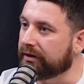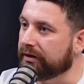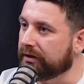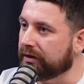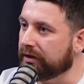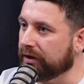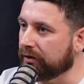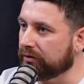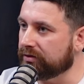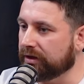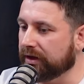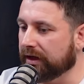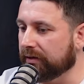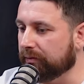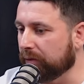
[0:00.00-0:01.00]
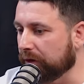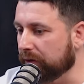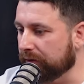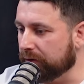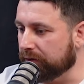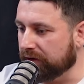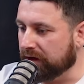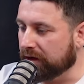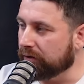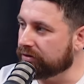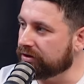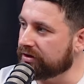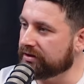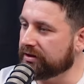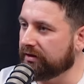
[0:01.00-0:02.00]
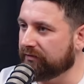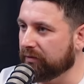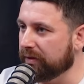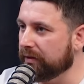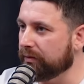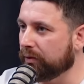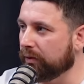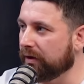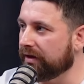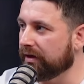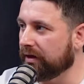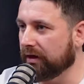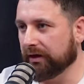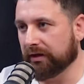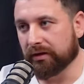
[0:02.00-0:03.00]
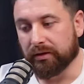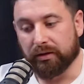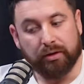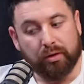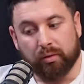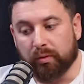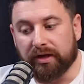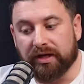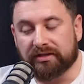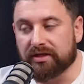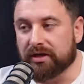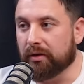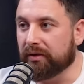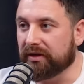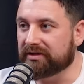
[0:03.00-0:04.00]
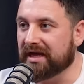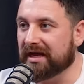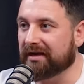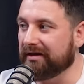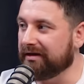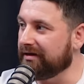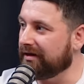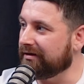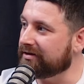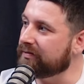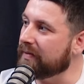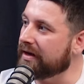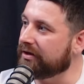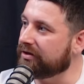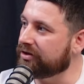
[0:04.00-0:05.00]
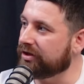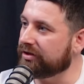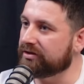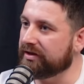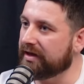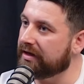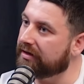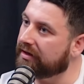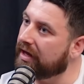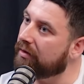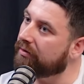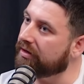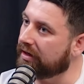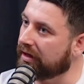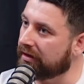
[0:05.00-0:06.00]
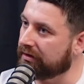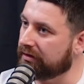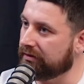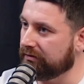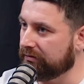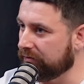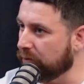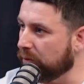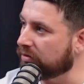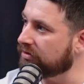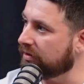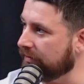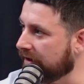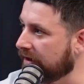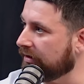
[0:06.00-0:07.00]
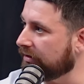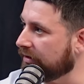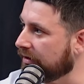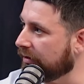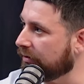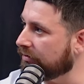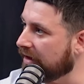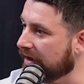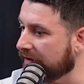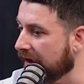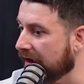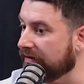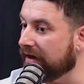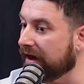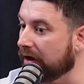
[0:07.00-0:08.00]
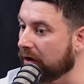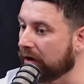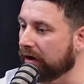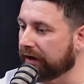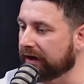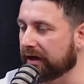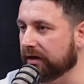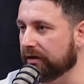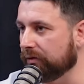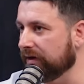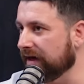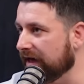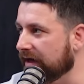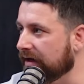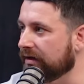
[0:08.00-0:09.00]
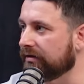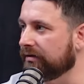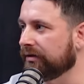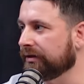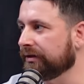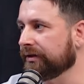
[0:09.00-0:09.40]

Yeah. You know, so you get bodybuilding coaches and other people where they're like, we need to know exactly their expenditure to then calculate what's coming in, you know, and they are like, you know, neat and